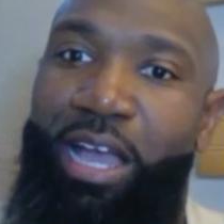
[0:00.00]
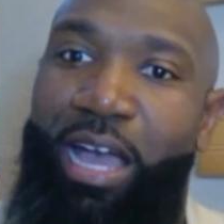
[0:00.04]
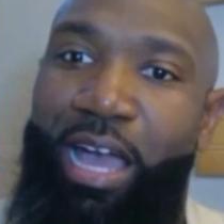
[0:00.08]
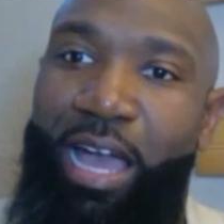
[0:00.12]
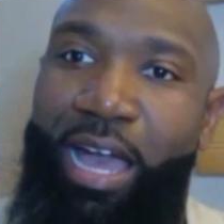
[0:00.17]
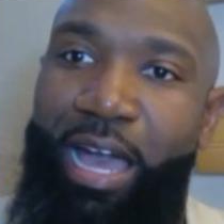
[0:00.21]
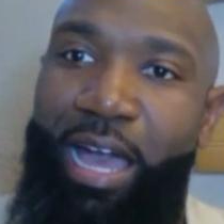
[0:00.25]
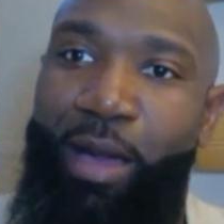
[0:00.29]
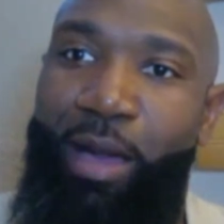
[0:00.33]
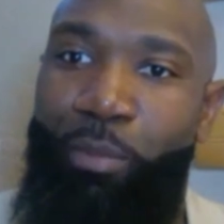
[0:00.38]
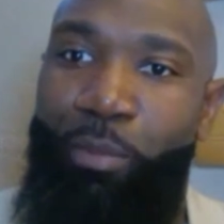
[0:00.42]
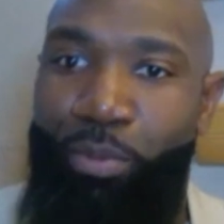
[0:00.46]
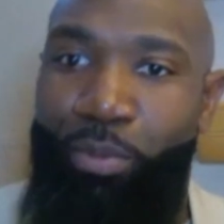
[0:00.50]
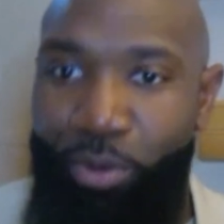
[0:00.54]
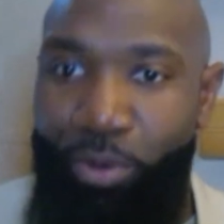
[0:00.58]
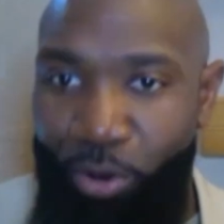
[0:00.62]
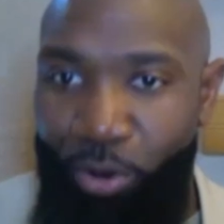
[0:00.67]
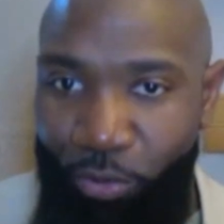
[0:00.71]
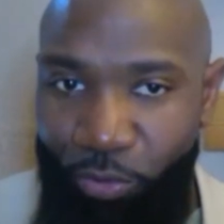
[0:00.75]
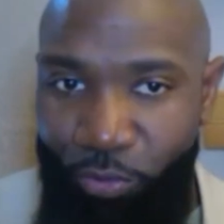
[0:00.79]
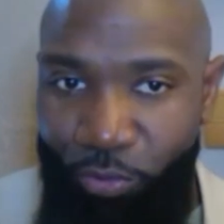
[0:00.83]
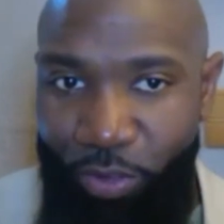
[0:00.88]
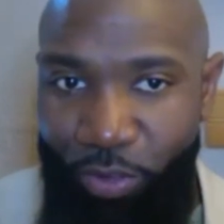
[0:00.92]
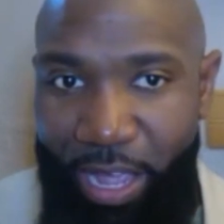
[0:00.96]
our
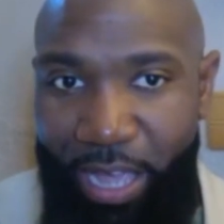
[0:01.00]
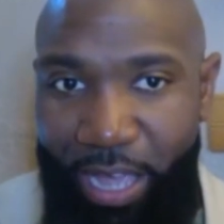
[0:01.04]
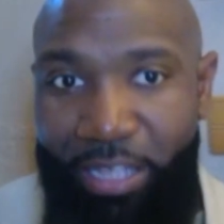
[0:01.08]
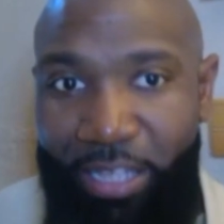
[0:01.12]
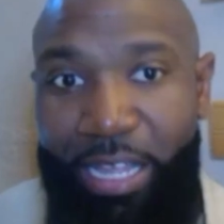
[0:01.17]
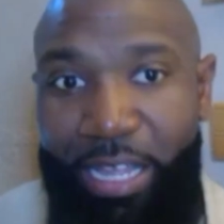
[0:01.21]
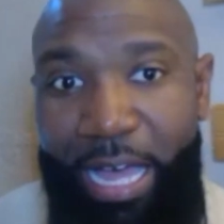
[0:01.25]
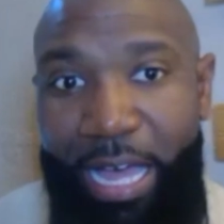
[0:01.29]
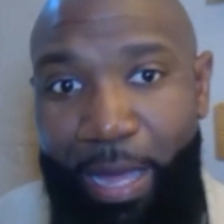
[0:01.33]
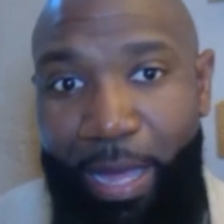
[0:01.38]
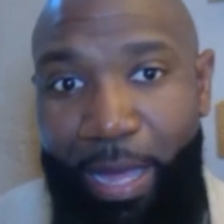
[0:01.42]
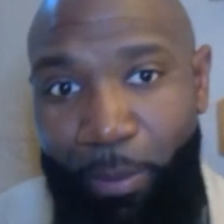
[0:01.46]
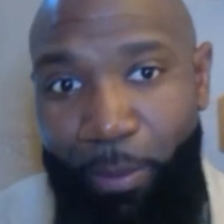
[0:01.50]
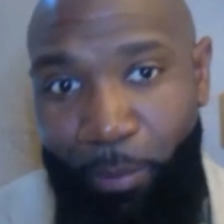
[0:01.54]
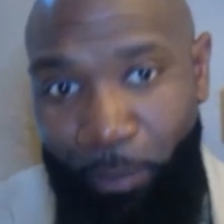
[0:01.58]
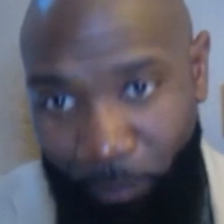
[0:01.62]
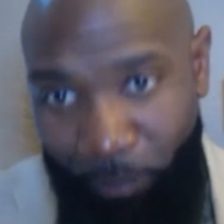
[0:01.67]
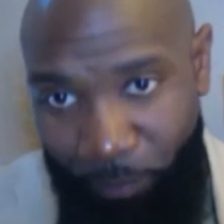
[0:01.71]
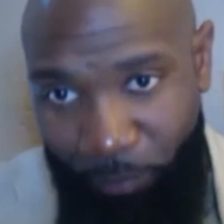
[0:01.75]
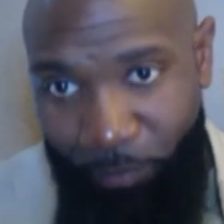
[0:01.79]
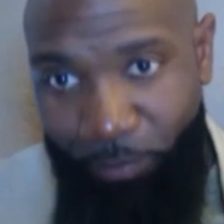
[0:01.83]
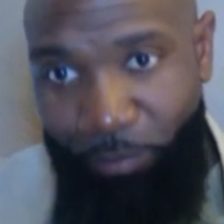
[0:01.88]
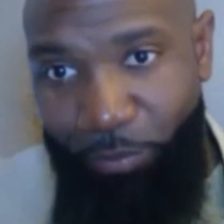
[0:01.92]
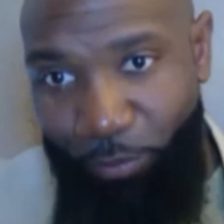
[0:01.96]
profile, our
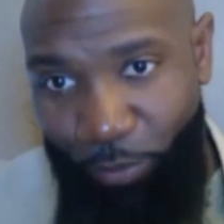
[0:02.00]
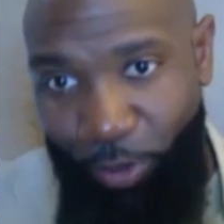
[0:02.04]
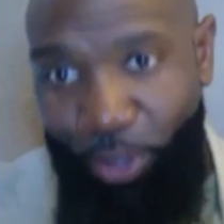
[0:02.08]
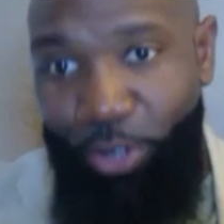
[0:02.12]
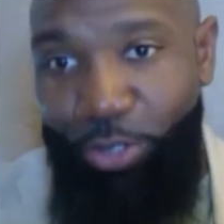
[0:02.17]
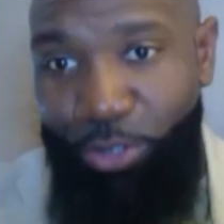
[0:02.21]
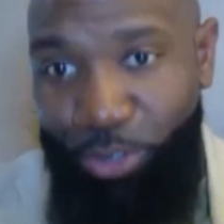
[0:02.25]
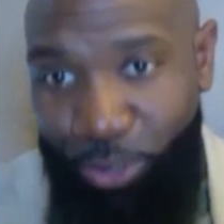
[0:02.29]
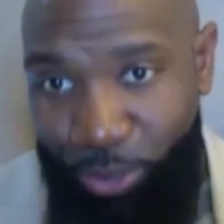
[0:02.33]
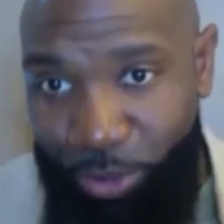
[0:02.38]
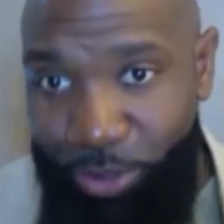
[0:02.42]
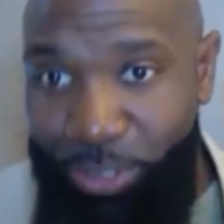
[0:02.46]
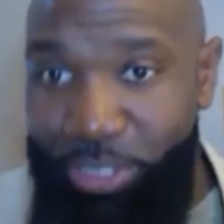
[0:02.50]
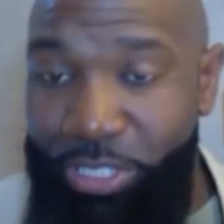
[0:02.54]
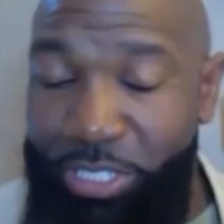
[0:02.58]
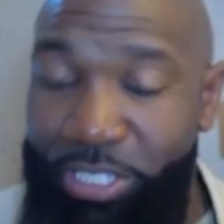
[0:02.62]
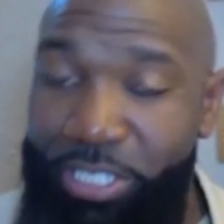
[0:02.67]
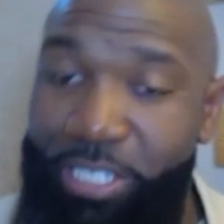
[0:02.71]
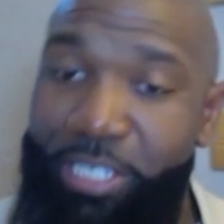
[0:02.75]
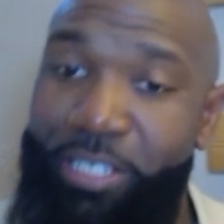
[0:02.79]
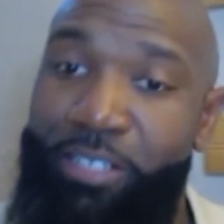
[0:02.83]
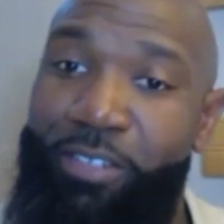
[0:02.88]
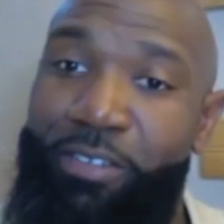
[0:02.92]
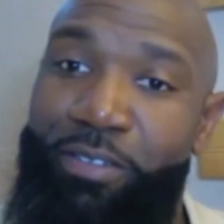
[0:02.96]
virtual
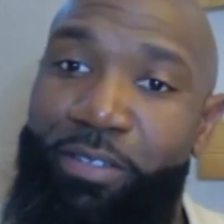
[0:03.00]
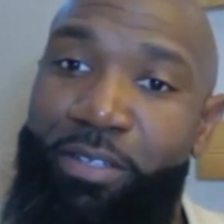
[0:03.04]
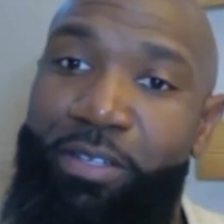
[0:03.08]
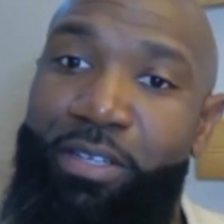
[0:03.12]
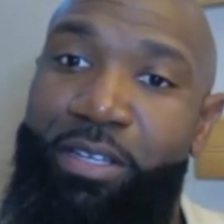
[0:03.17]
self,